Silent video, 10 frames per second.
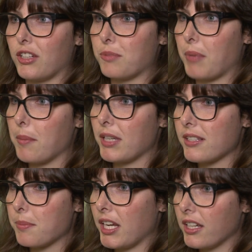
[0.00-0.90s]
good public
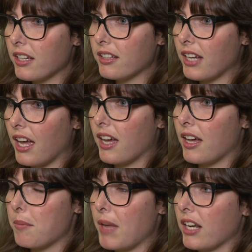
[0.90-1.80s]
speaker,
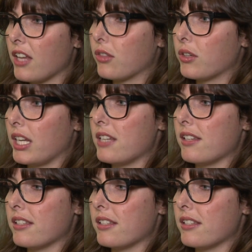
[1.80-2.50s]
and I thought his